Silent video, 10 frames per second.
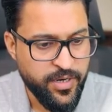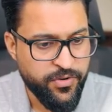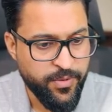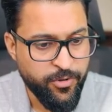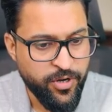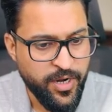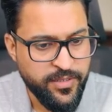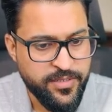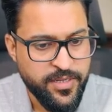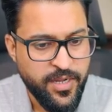
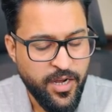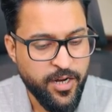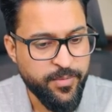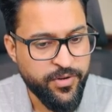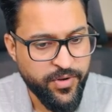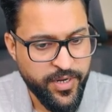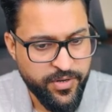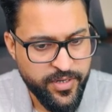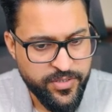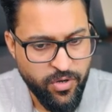tribunals,
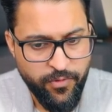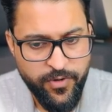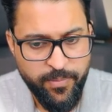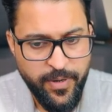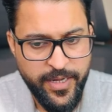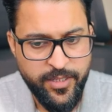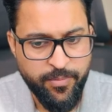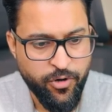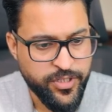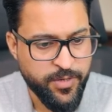arbitrators often apply the
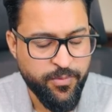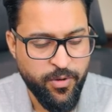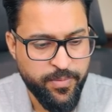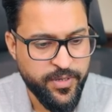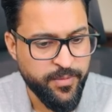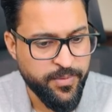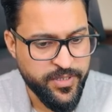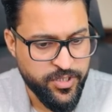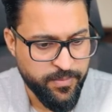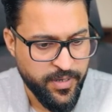project property
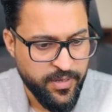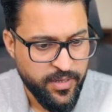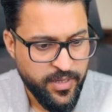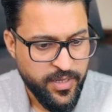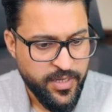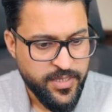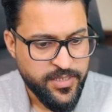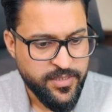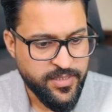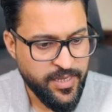principle.
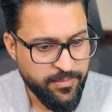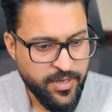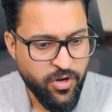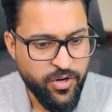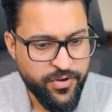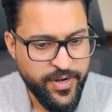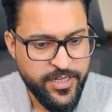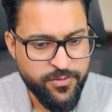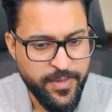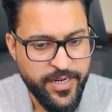Some
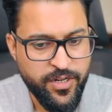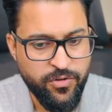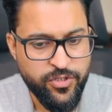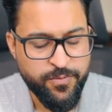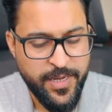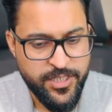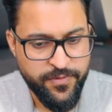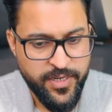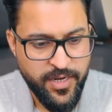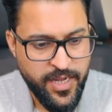contracts may include
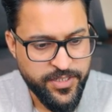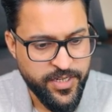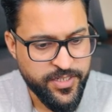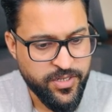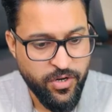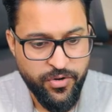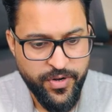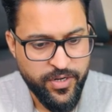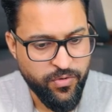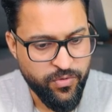specific clauses,
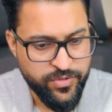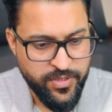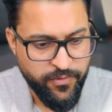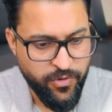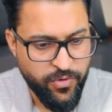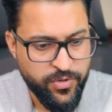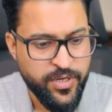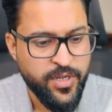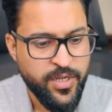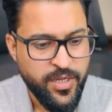contract owns the float,
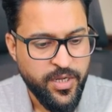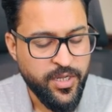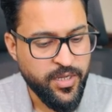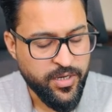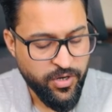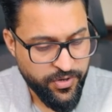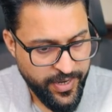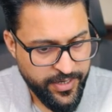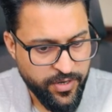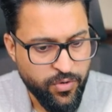a
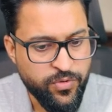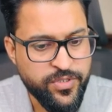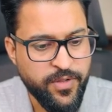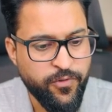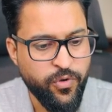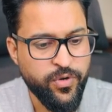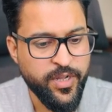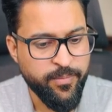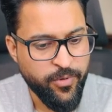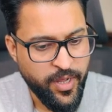contractor owns the float,
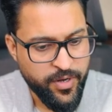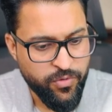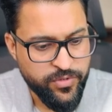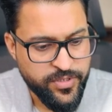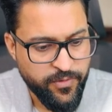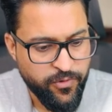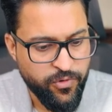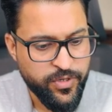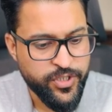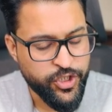employer owns the
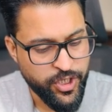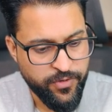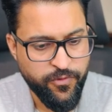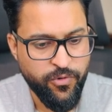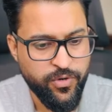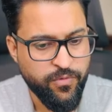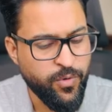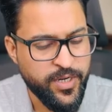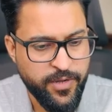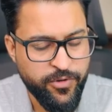float, shared float,
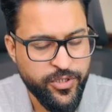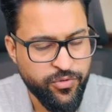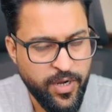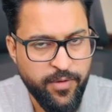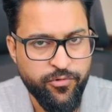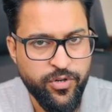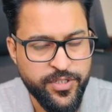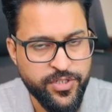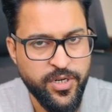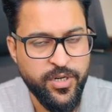whatever, you have to
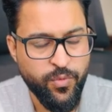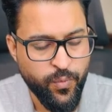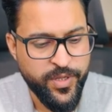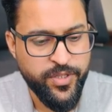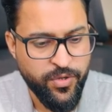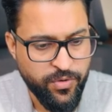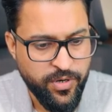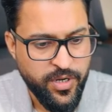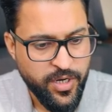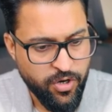consult with
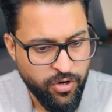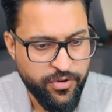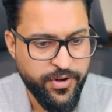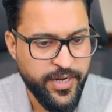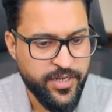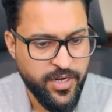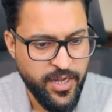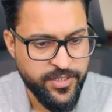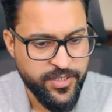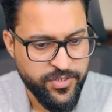your contract
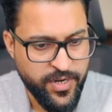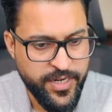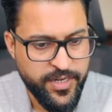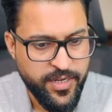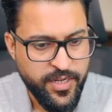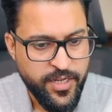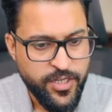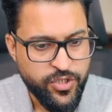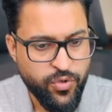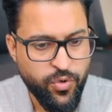clauses, right?
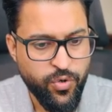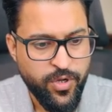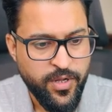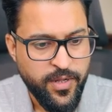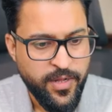So